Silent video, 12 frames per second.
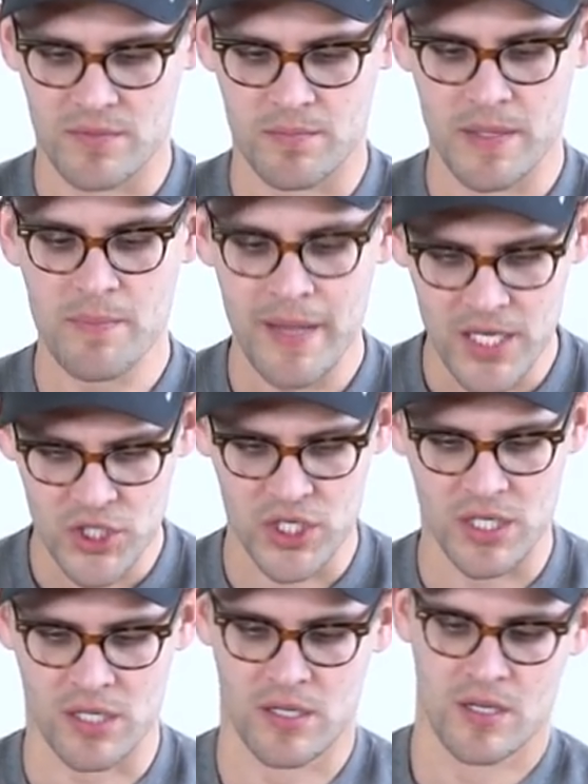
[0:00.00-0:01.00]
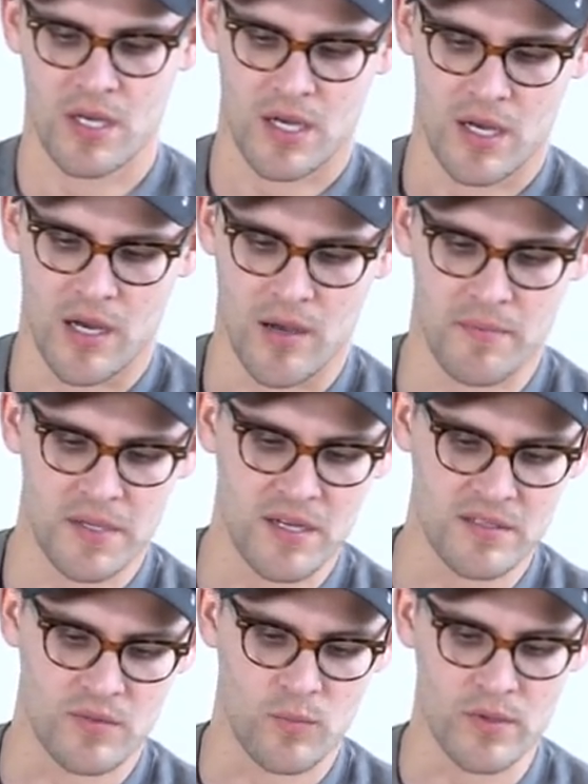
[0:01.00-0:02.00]
be patient um,
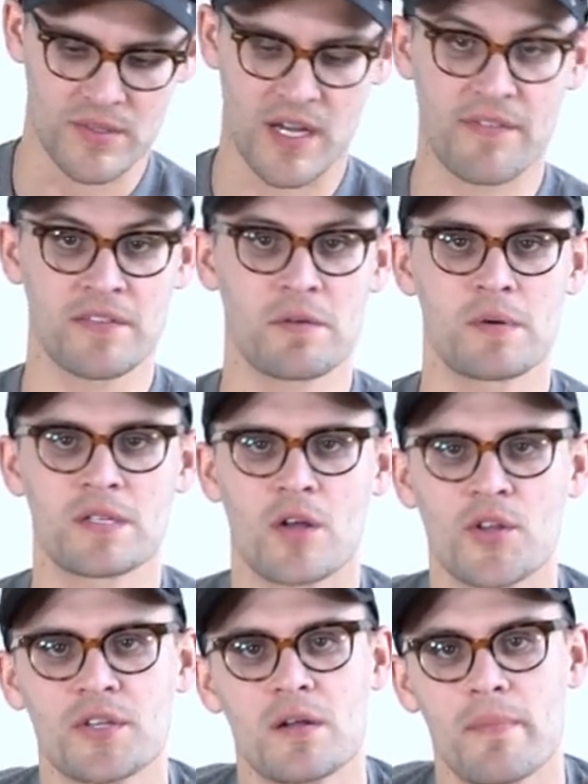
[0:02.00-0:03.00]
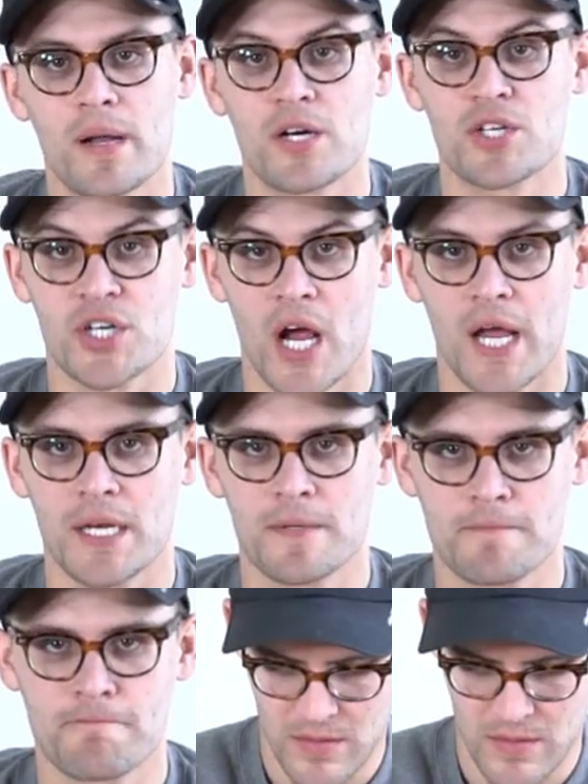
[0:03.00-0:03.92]
because it will definitely result in a better shine.